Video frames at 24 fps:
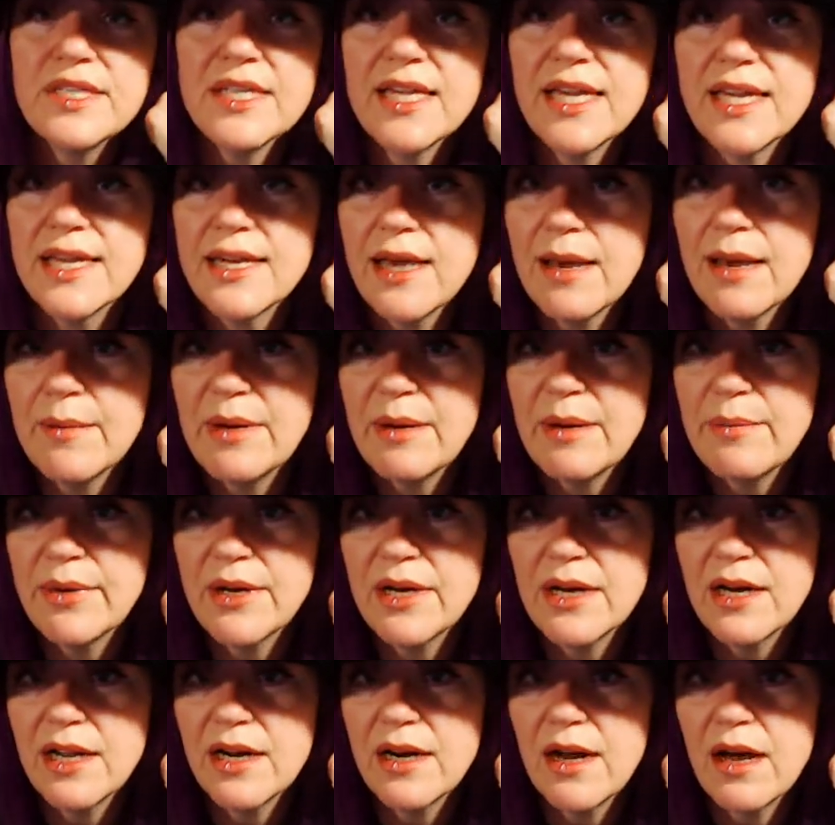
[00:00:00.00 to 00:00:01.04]
again? I'm going to put
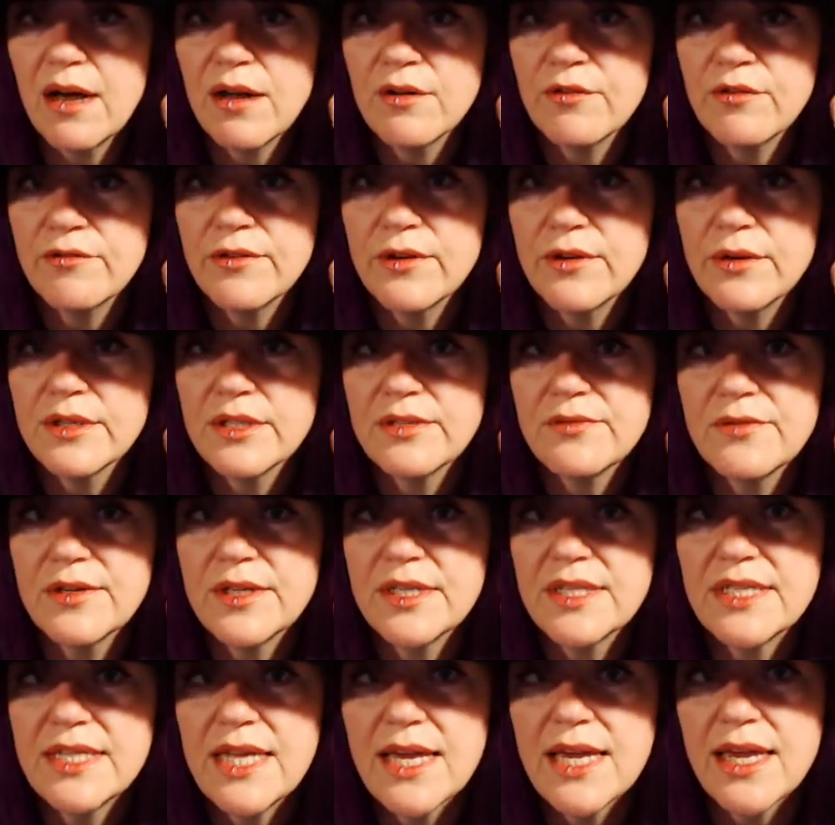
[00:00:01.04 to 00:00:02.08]
it on autofocus for a
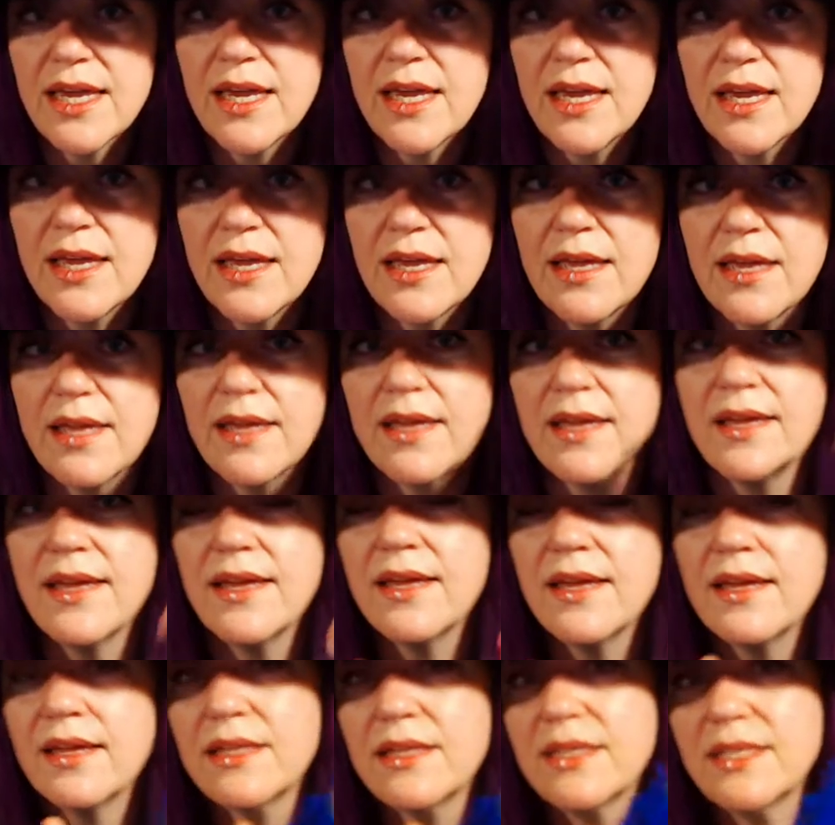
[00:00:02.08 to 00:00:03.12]
second.
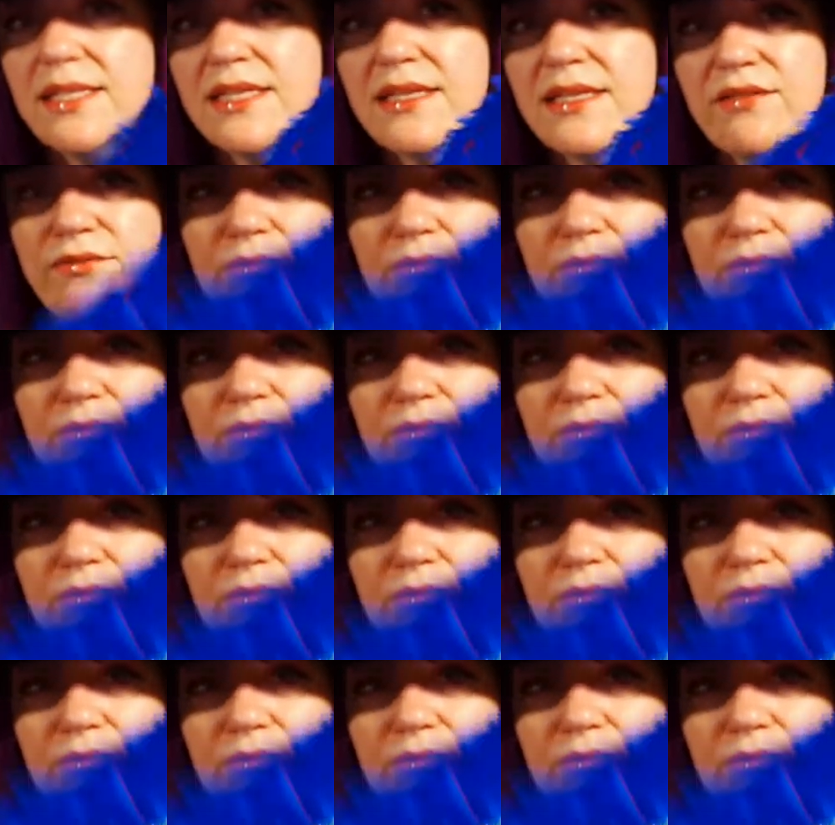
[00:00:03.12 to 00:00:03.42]
See if